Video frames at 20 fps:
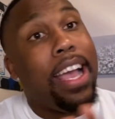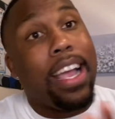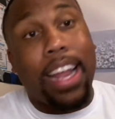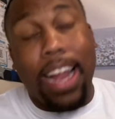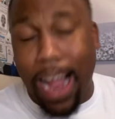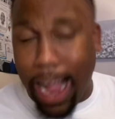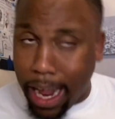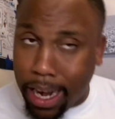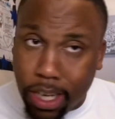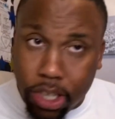
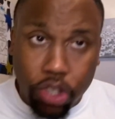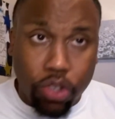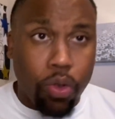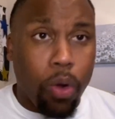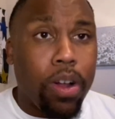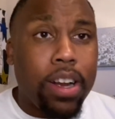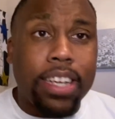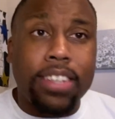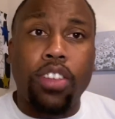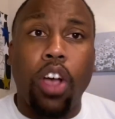kind of
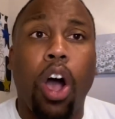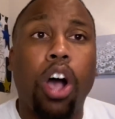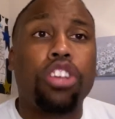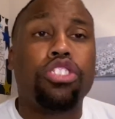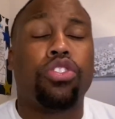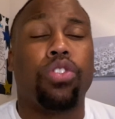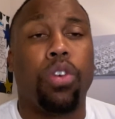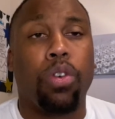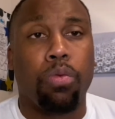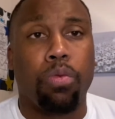sort of is
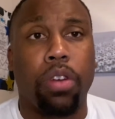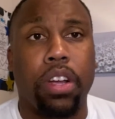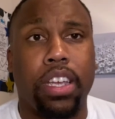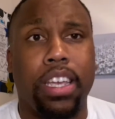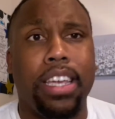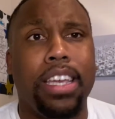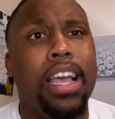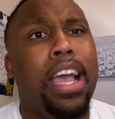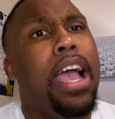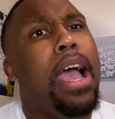also a
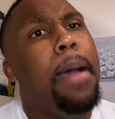rookie.